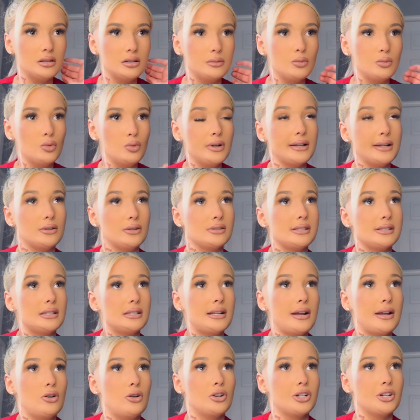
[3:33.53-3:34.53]
What else did
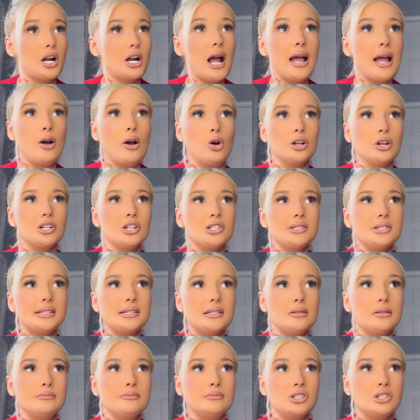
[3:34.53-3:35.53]
I order? I ordered
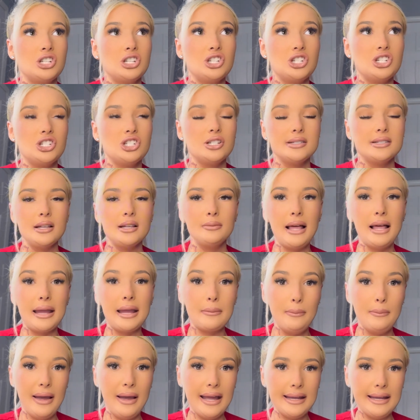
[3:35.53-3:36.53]
some
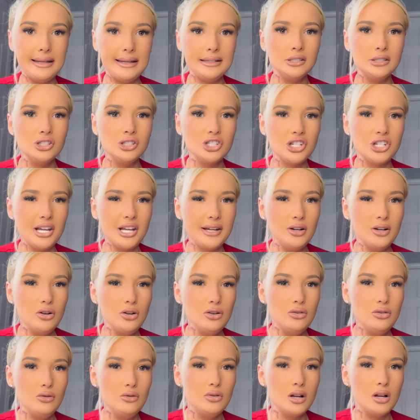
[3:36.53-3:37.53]
like pain
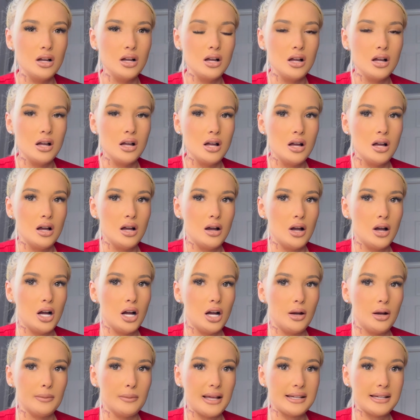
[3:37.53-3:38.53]
gel,
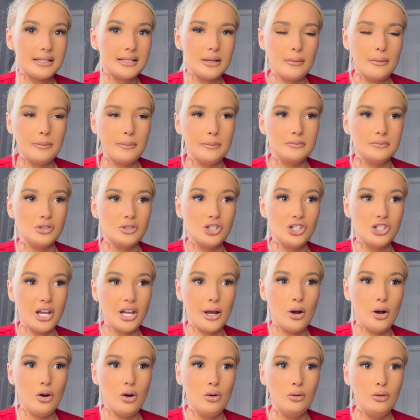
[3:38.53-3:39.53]
like some
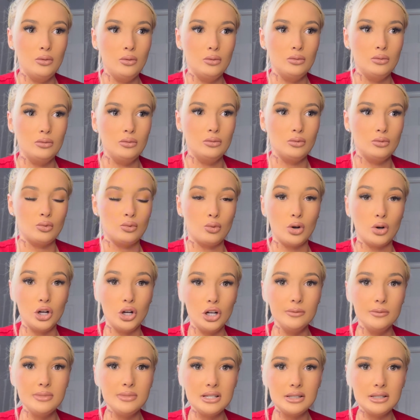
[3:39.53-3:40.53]
gel
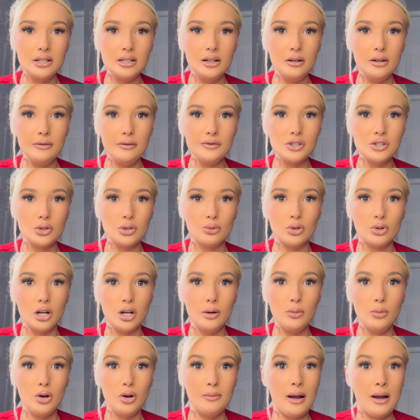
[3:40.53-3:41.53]
rub stuff to
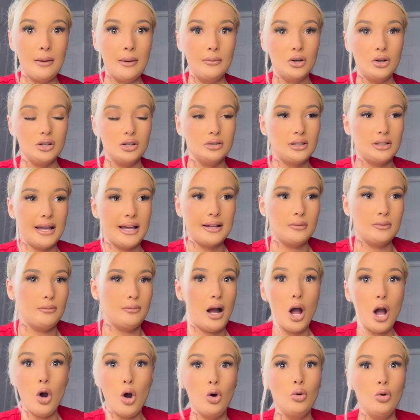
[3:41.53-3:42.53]
rub on
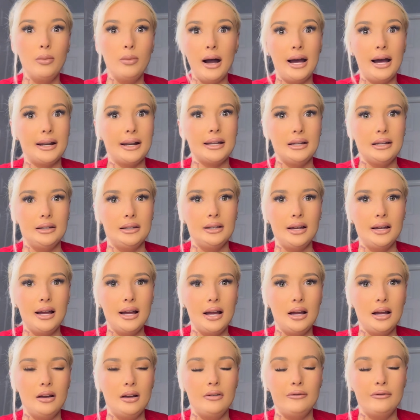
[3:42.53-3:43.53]
my whole body
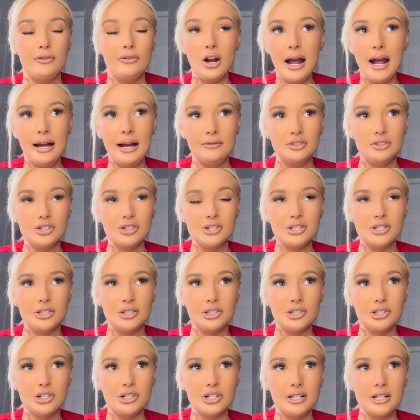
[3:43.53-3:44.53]
for after
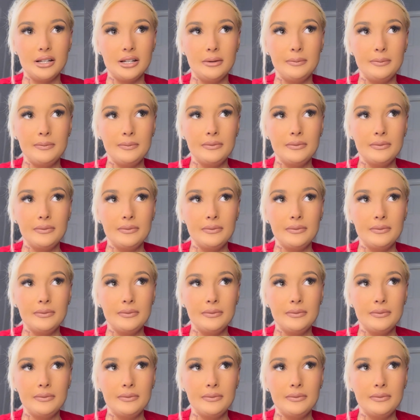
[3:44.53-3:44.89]
surgery.